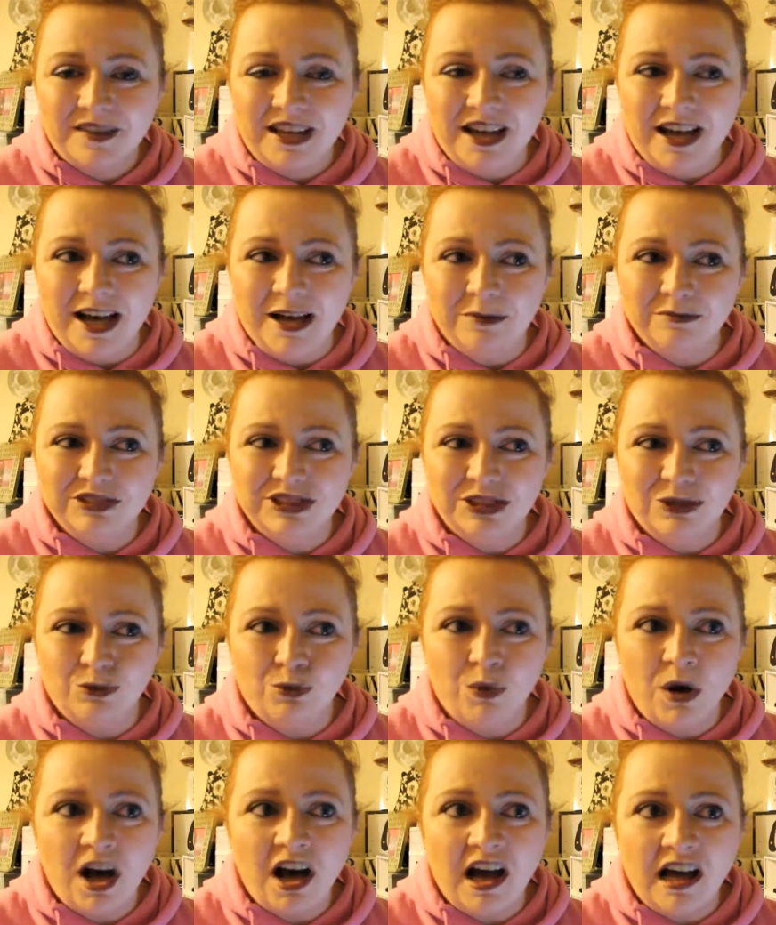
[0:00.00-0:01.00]
Um, so
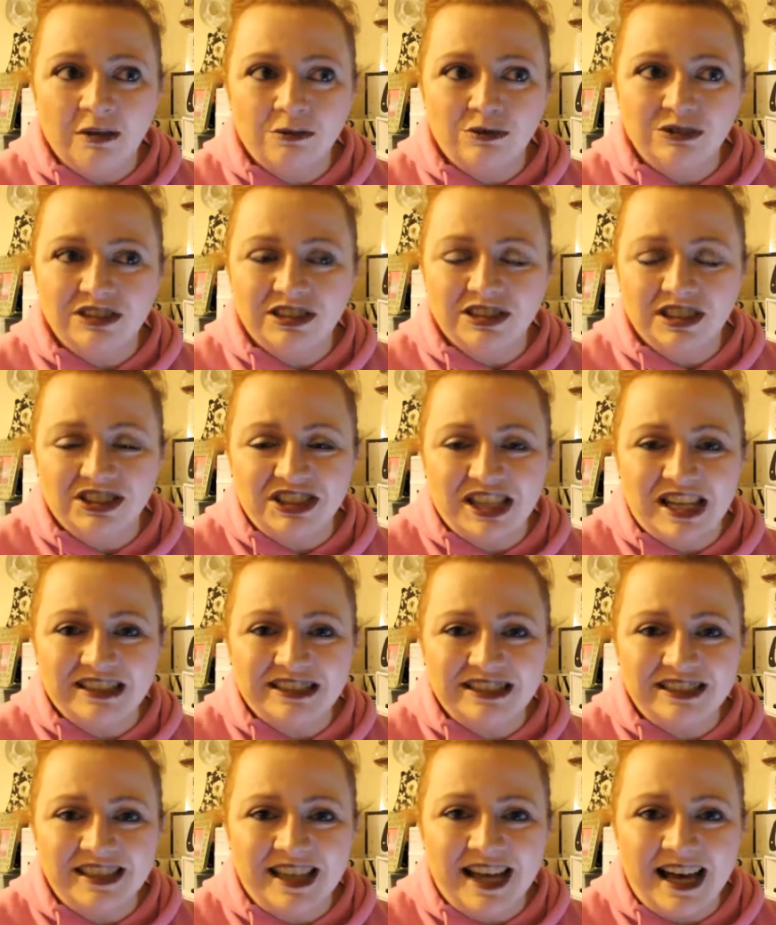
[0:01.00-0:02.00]
what I would
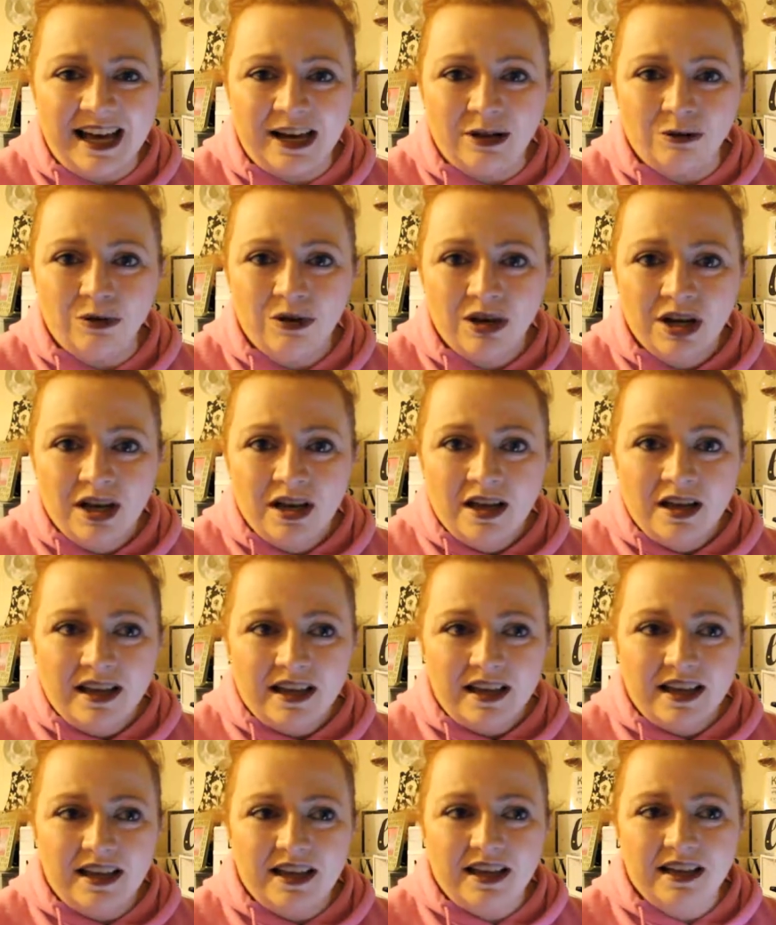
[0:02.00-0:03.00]
suggest now
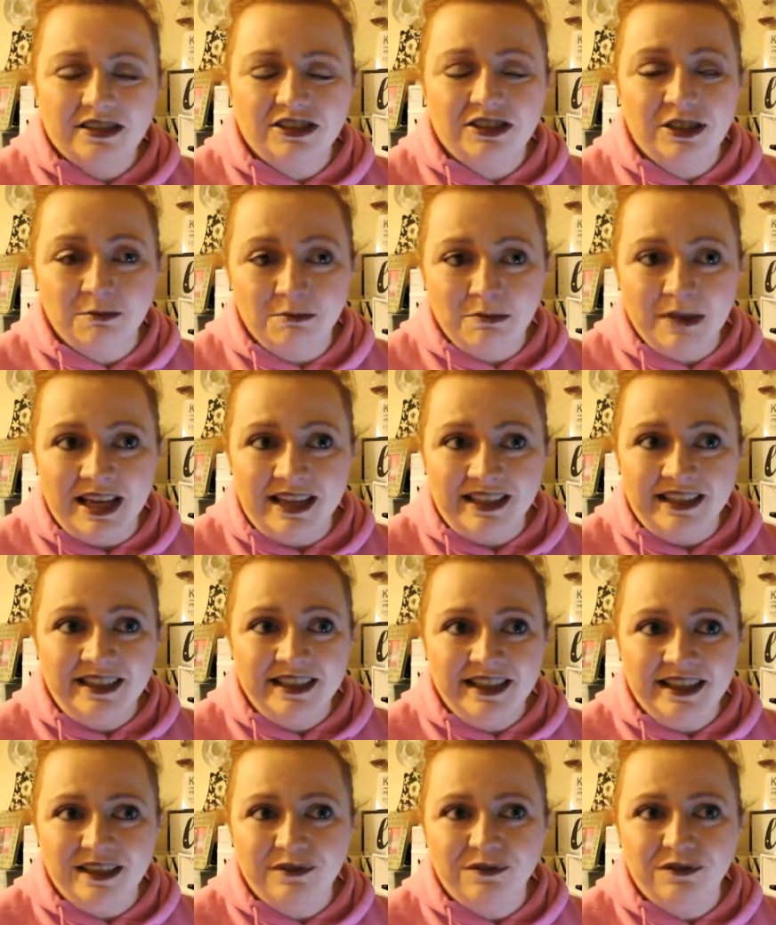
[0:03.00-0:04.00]
to
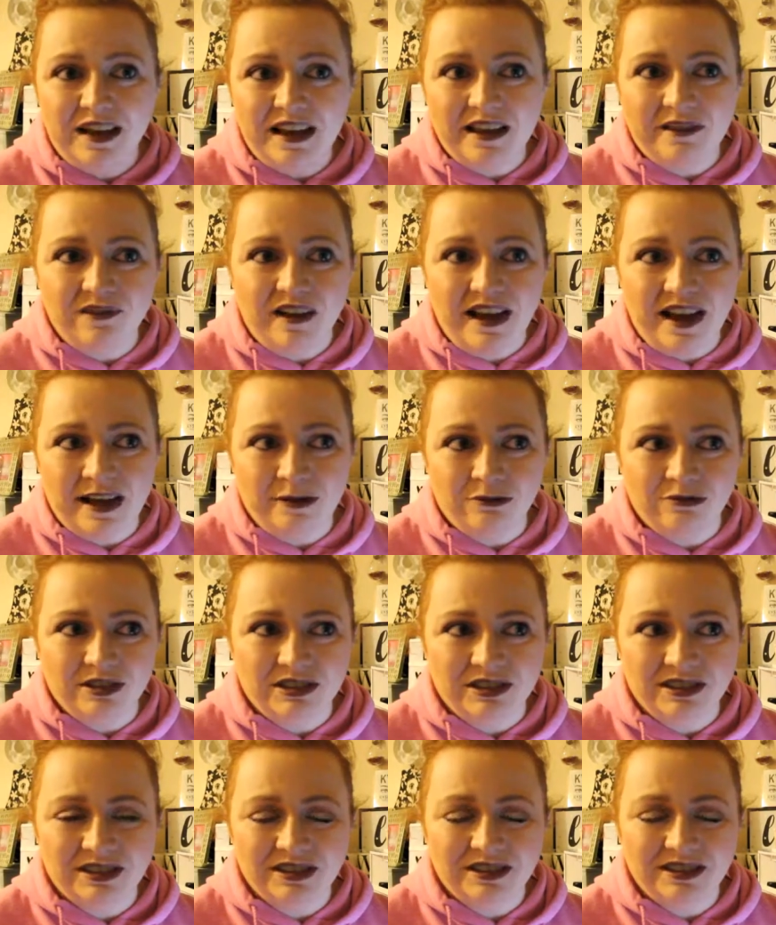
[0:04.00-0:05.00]
me if, if I
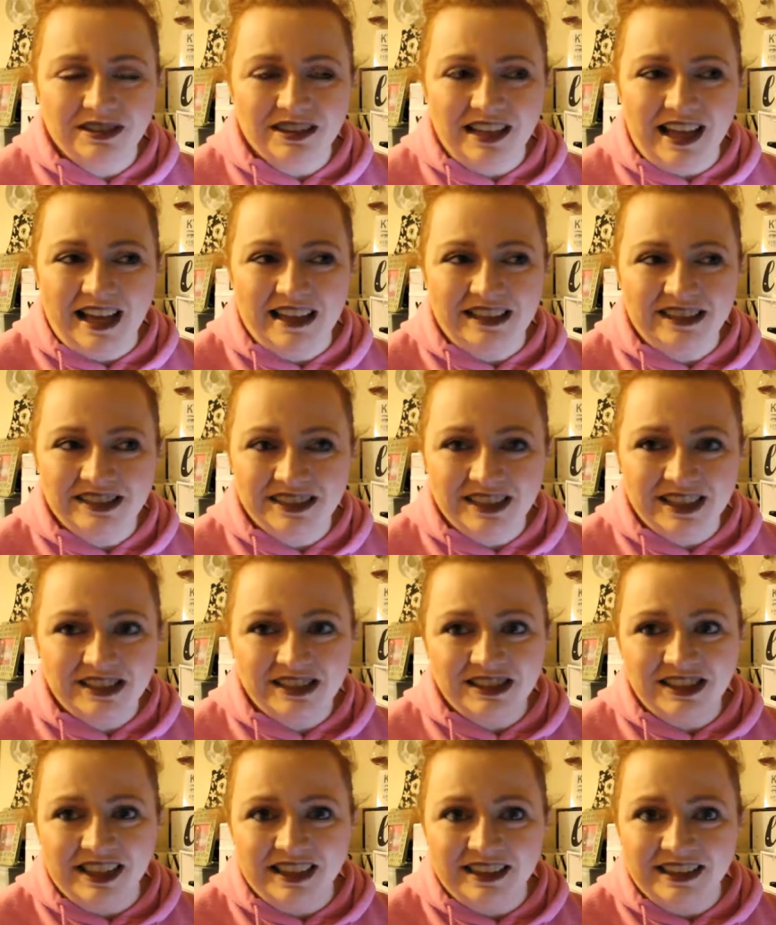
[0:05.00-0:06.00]
was like
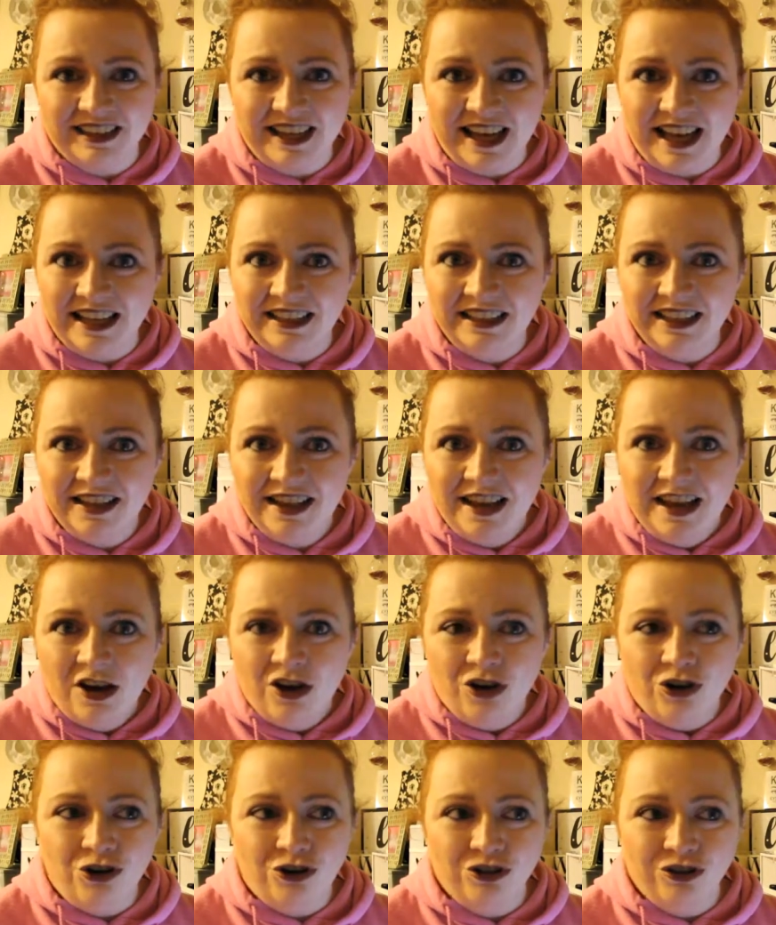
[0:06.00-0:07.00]
16 again
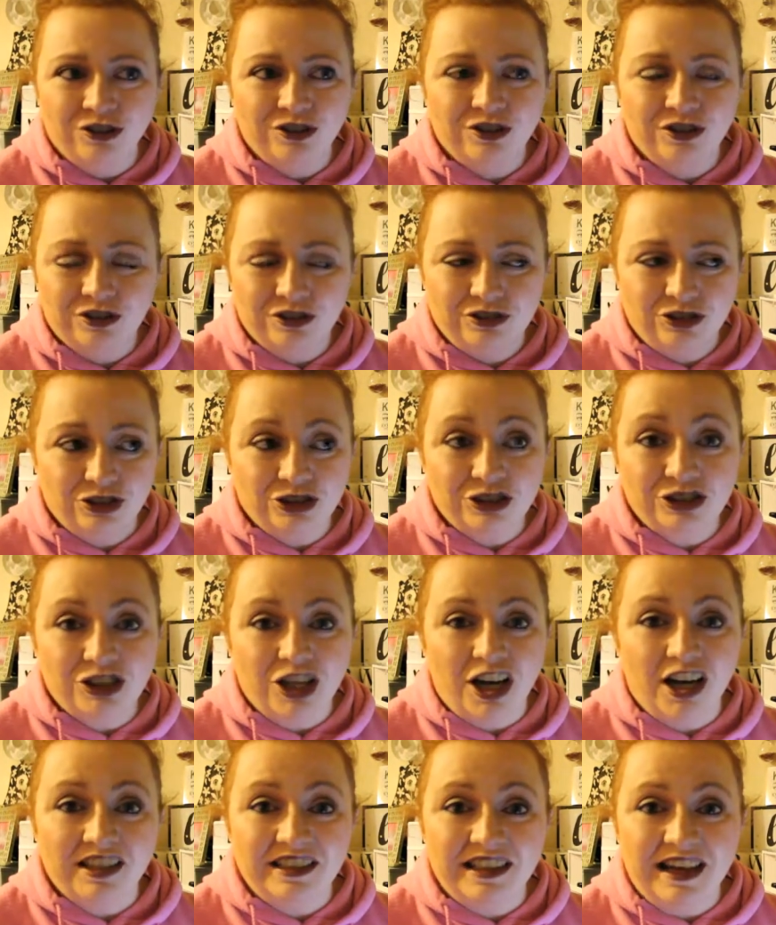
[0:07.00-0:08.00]
or just
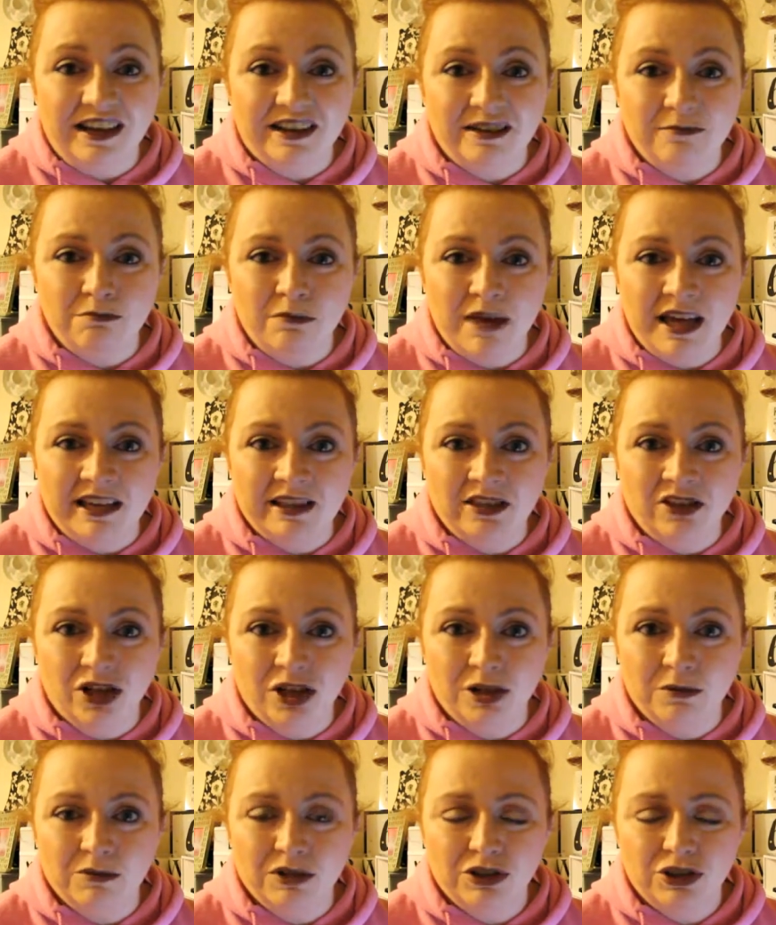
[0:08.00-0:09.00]
starting out in
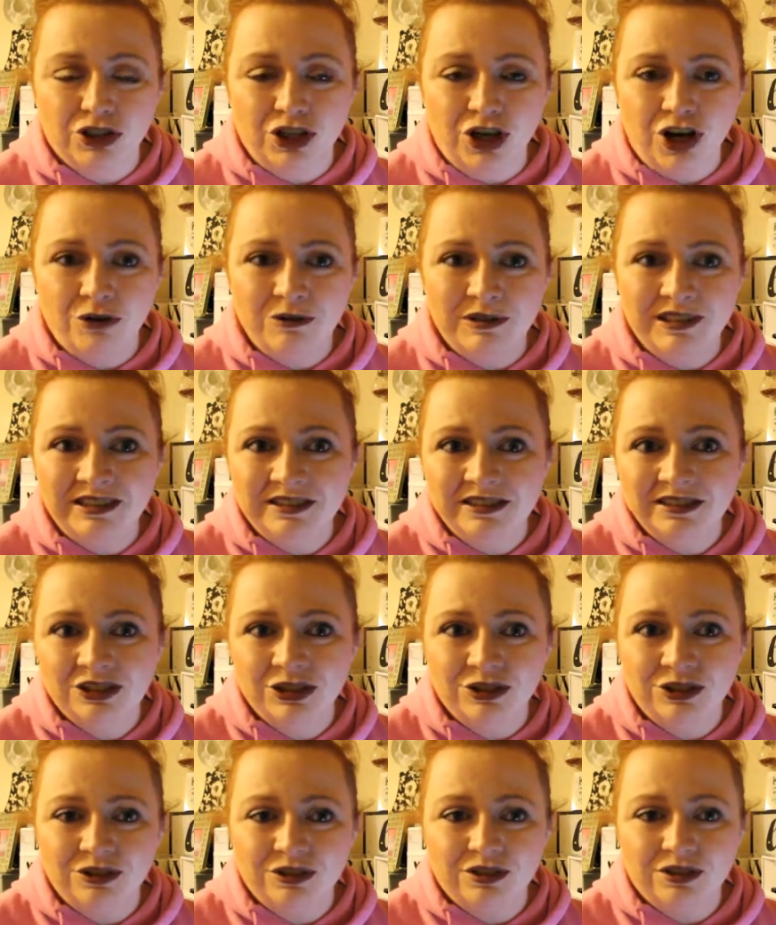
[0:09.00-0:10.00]
makeup go and
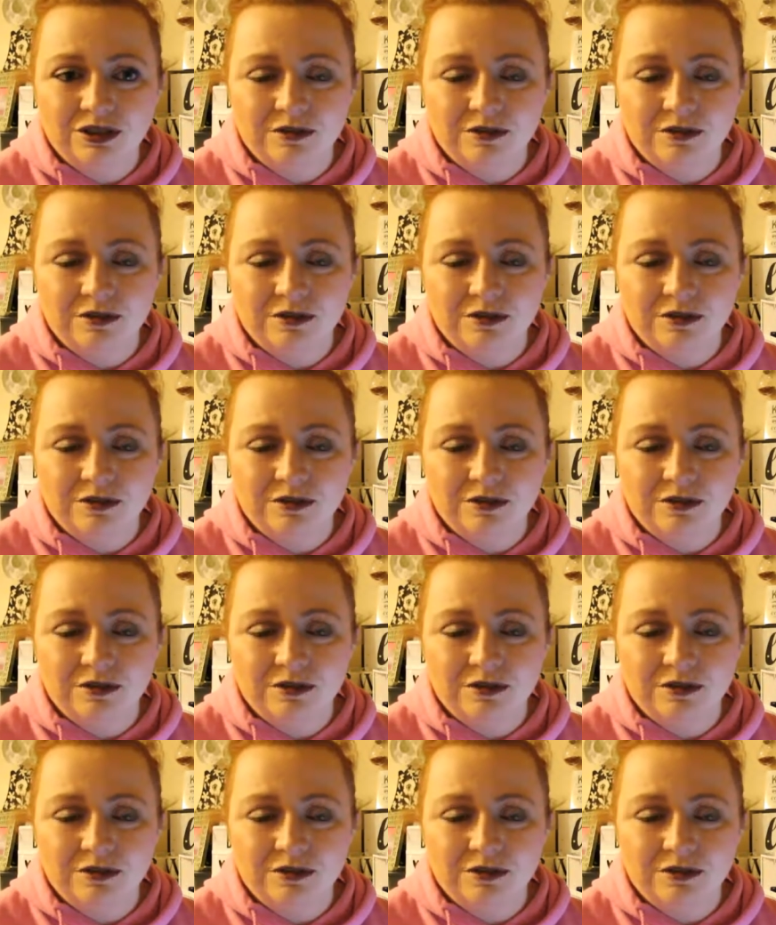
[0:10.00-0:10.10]
to